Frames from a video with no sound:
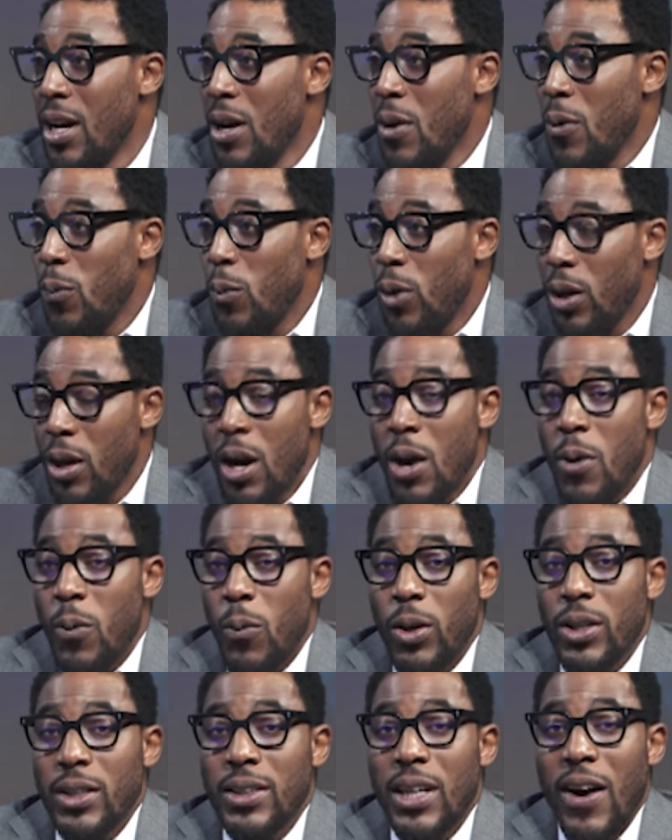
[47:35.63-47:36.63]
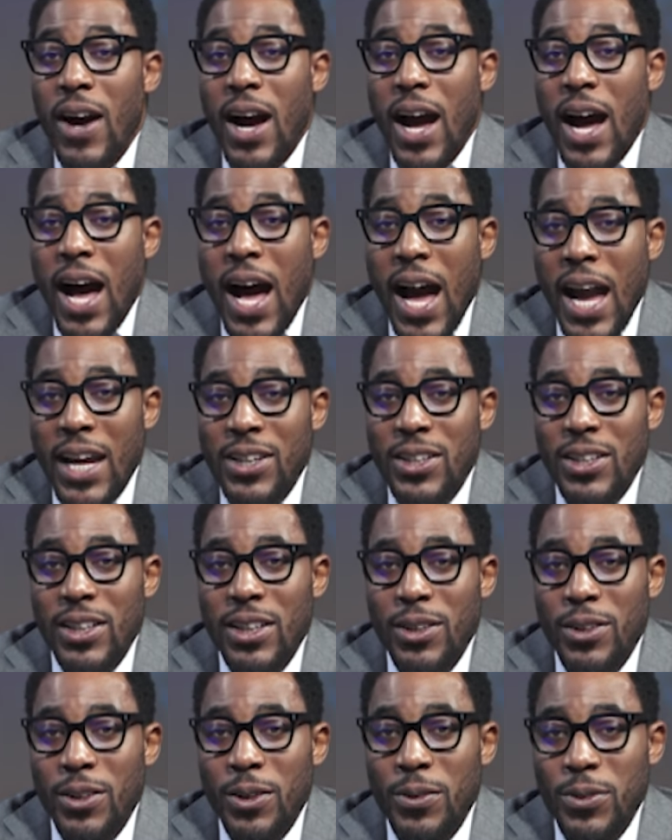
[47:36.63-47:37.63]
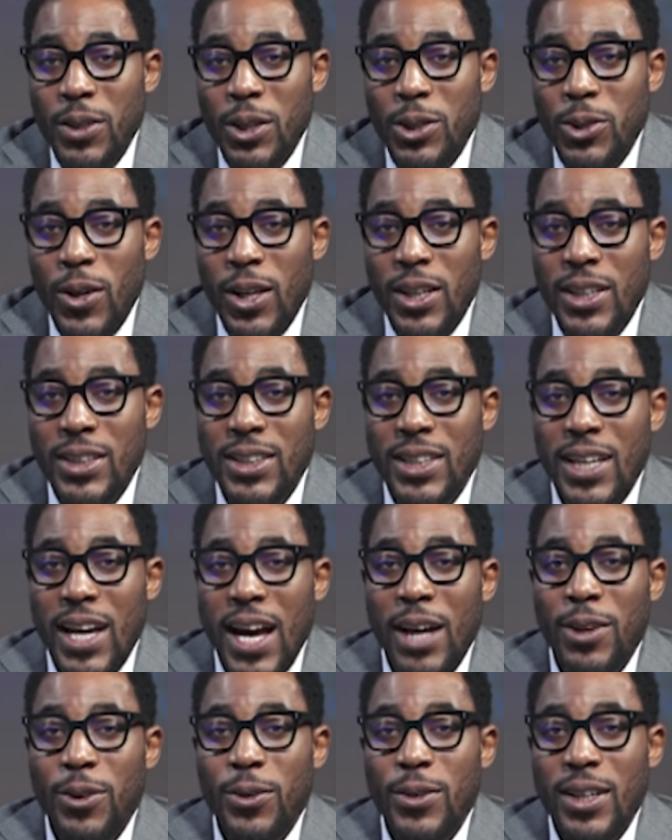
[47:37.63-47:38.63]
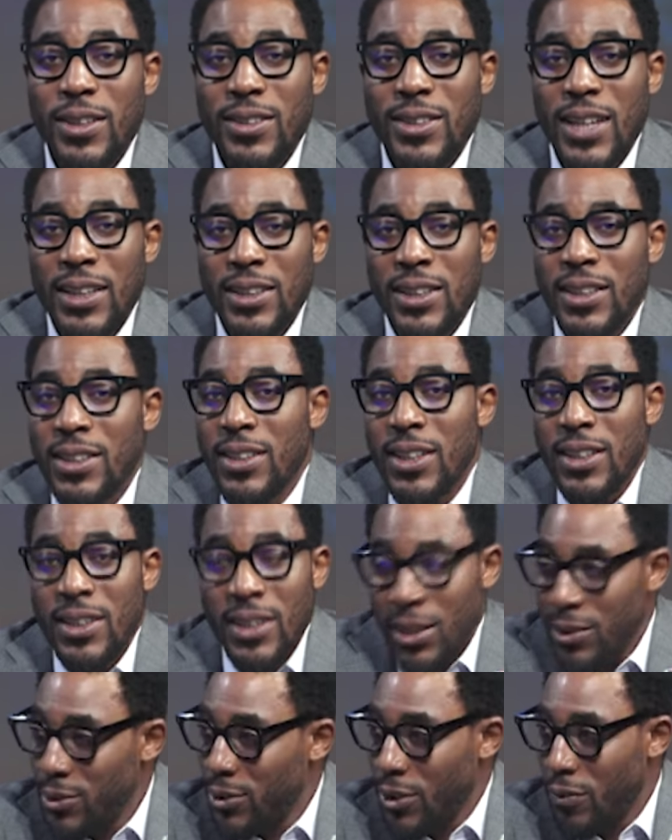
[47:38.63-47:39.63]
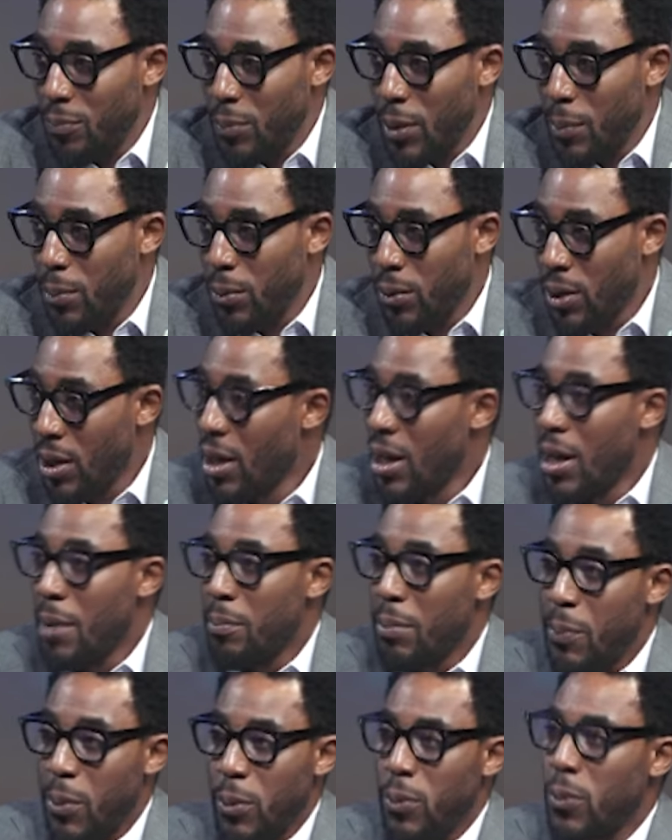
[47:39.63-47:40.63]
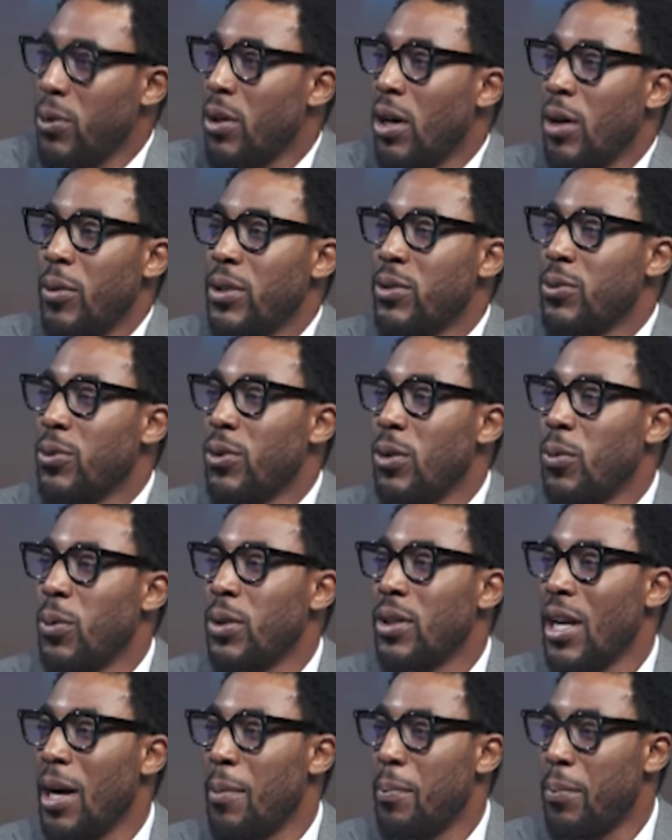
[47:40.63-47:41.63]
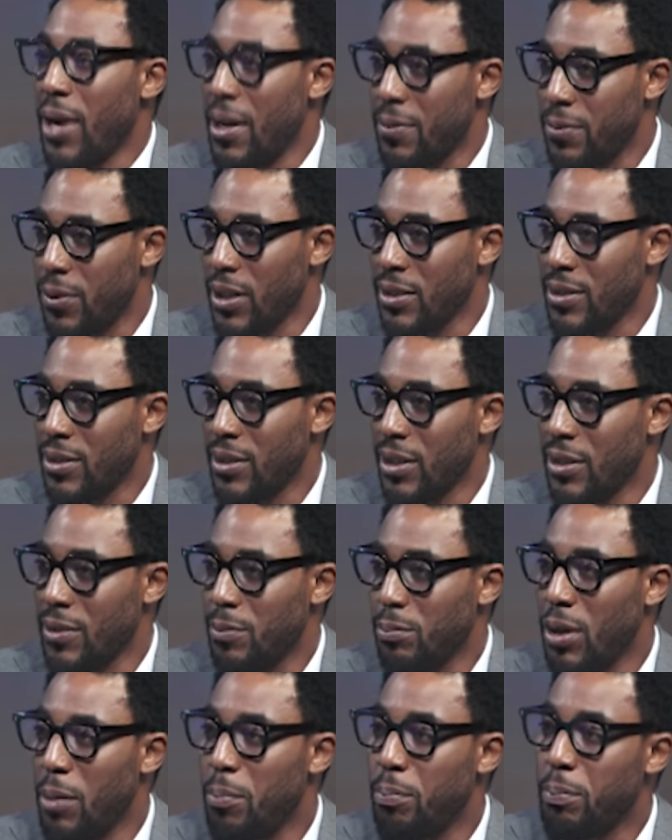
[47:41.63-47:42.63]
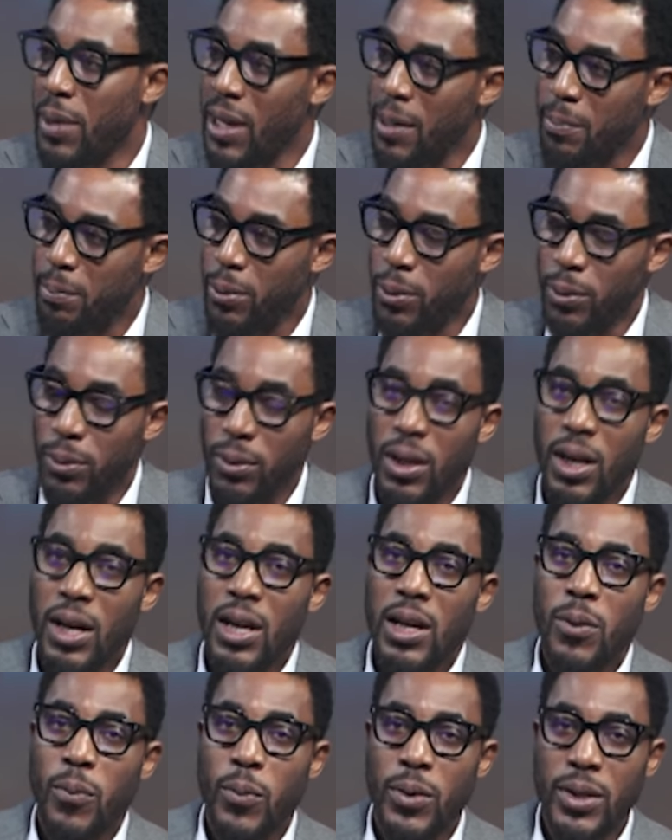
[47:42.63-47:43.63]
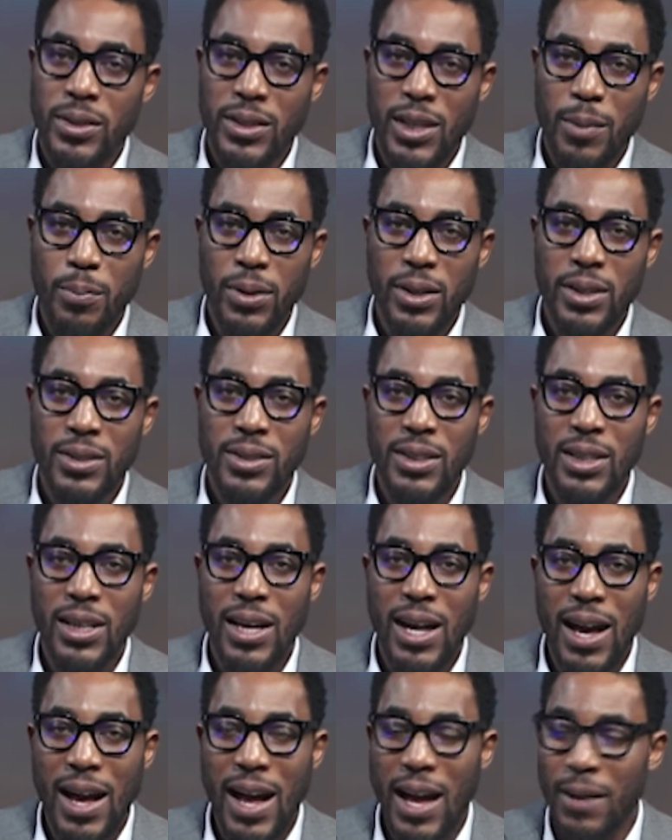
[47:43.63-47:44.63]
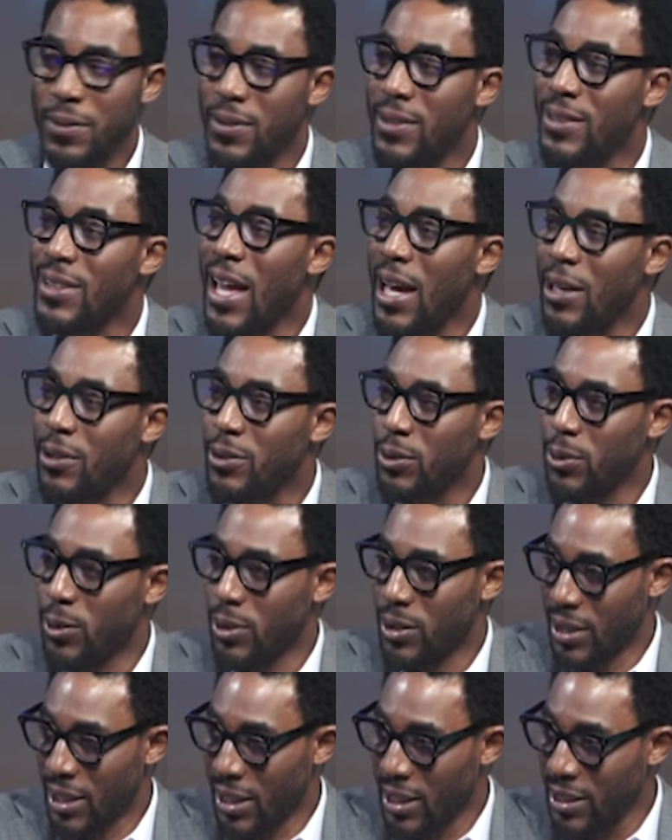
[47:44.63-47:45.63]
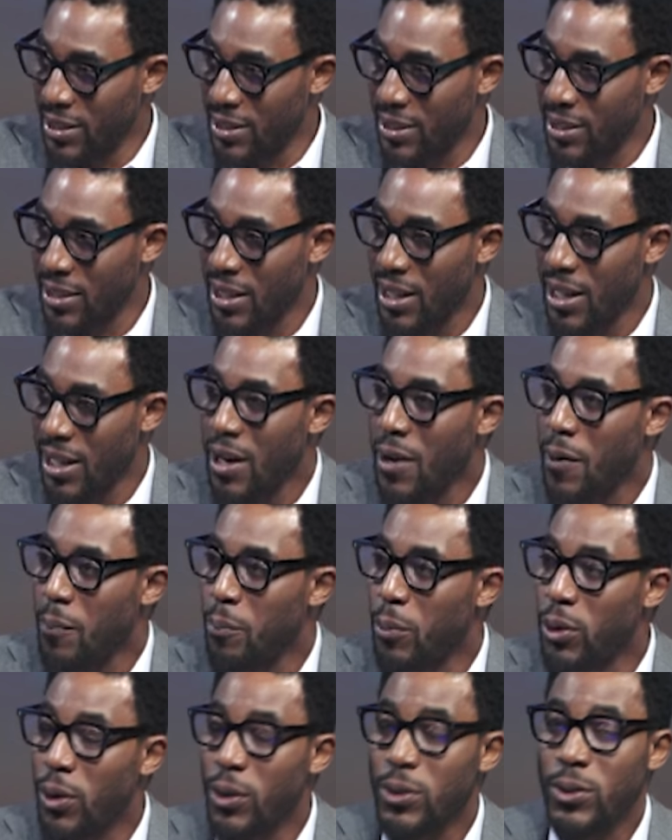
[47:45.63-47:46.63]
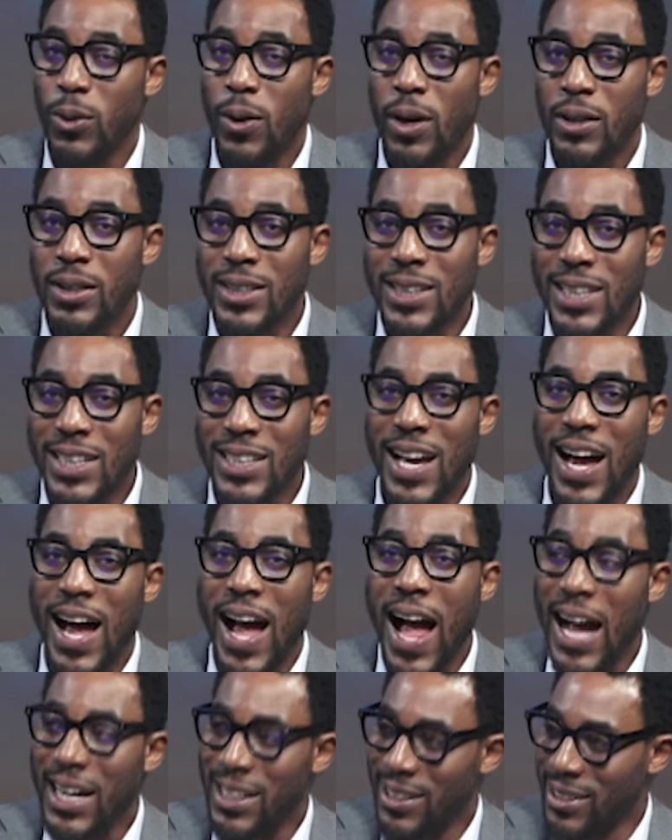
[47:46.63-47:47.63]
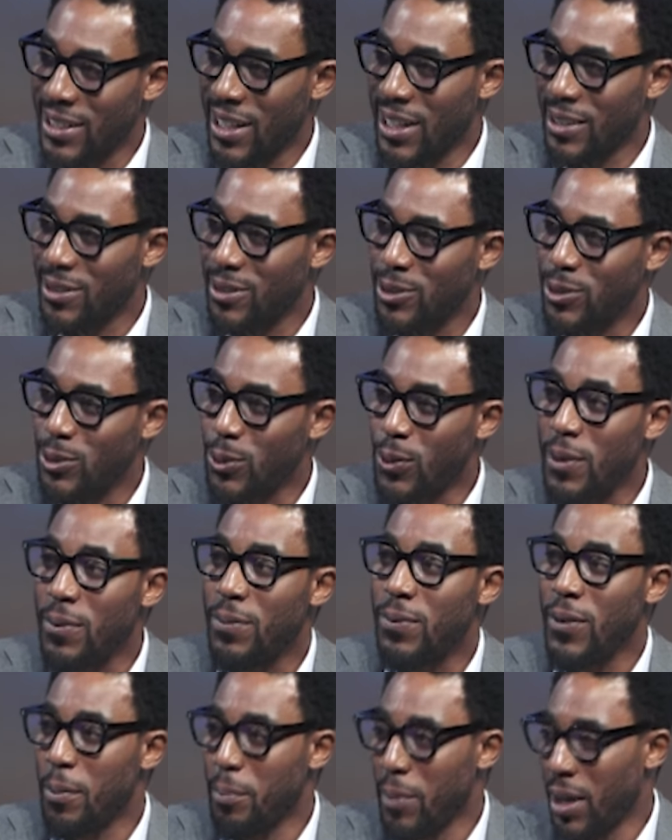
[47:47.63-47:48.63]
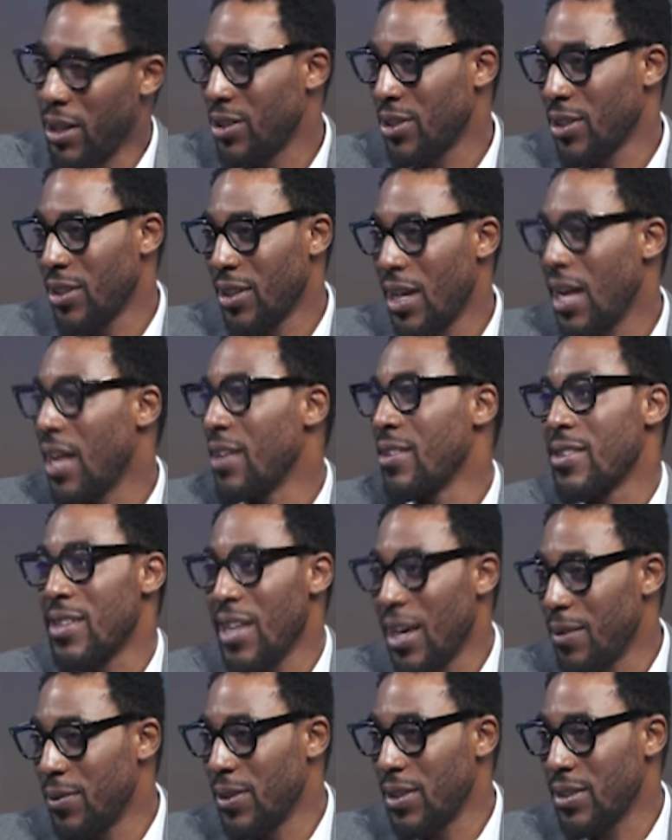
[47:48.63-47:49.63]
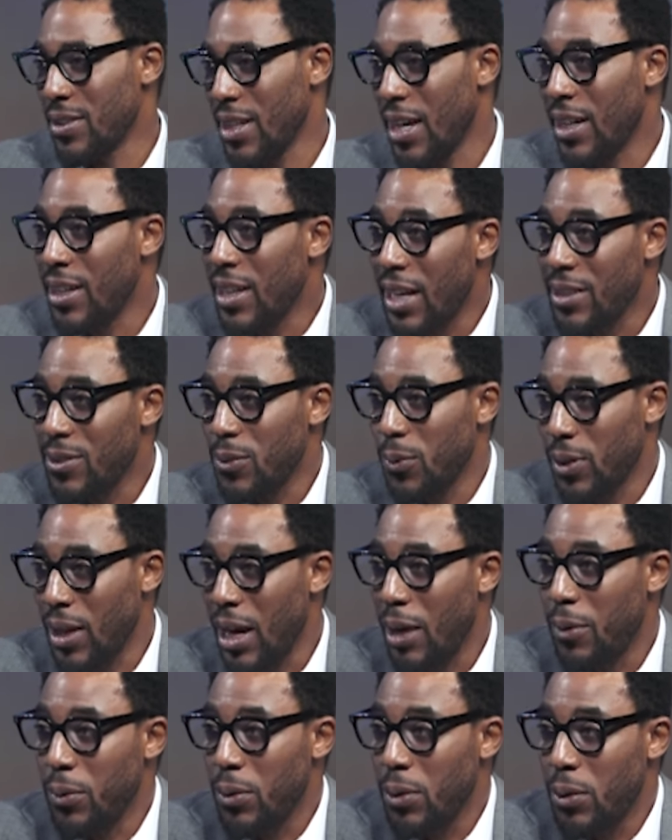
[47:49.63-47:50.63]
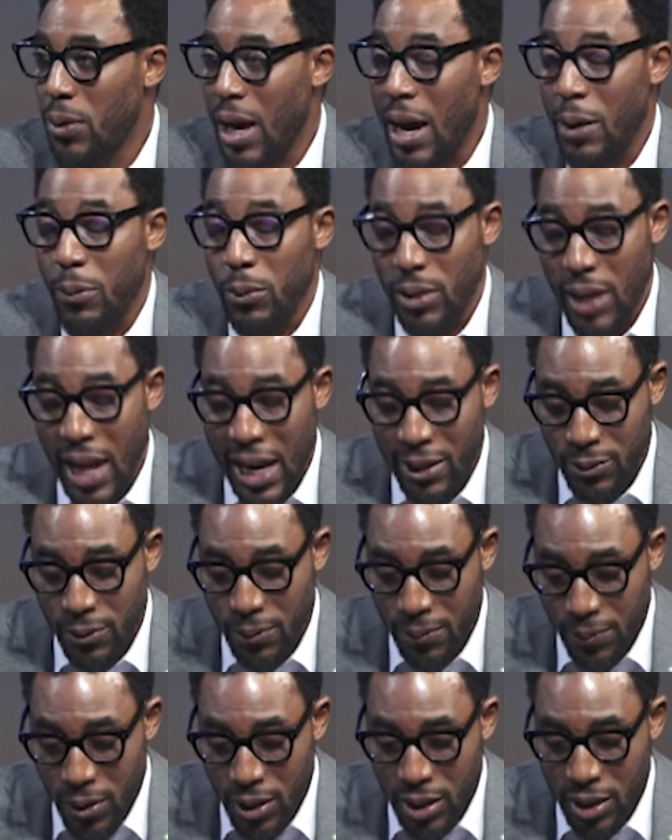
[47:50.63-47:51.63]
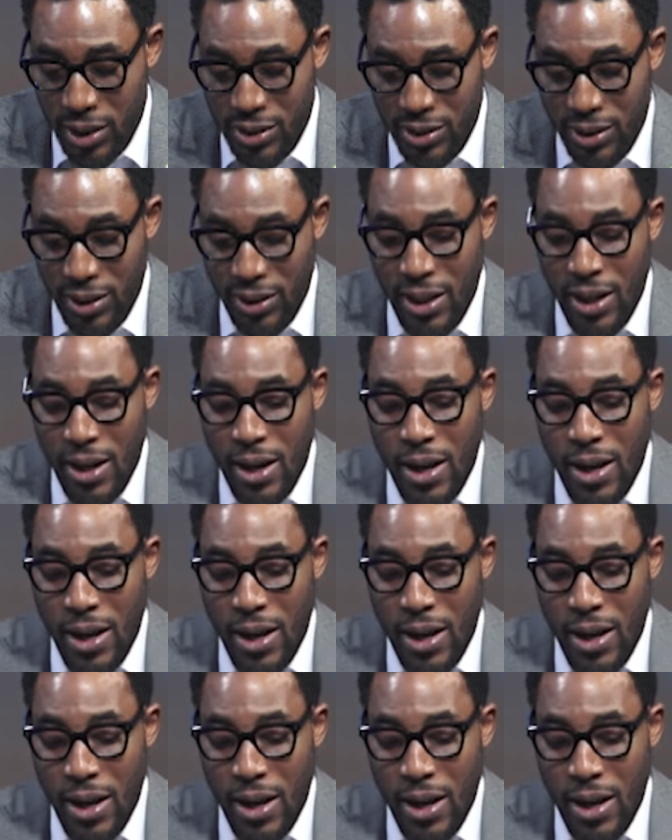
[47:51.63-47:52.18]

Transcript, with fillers: What is our idea of sexuality and understanding the needs of people? People would always go with their preferences, but people with disability have sexual needs, but also need access to information and service. And that's what I would like to focus on.